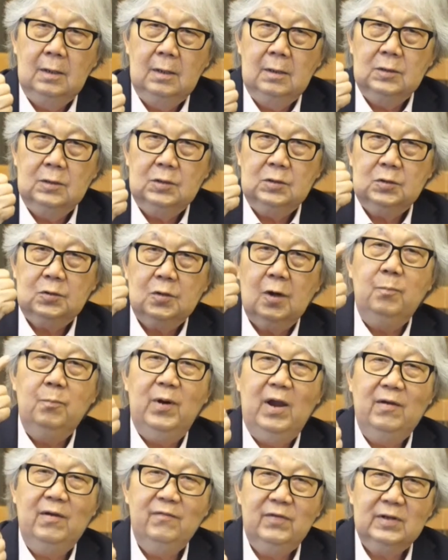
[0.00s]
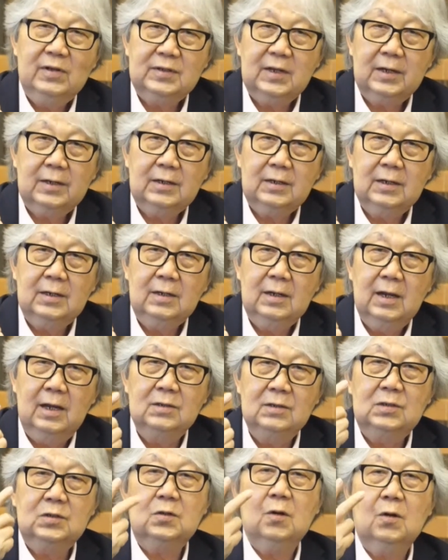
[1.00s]
strong private sector,
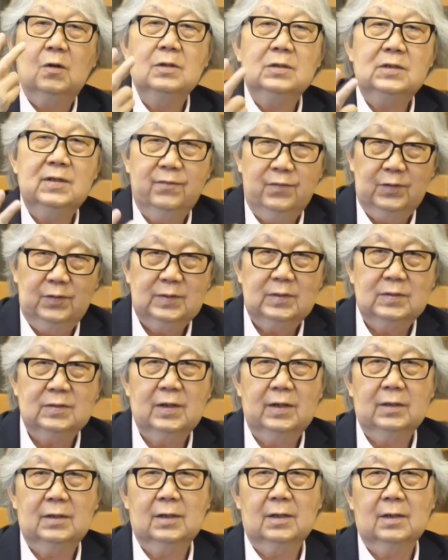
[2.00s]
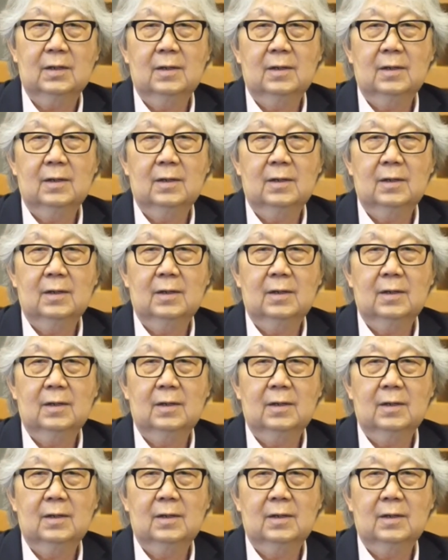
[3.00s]
and strong civil society.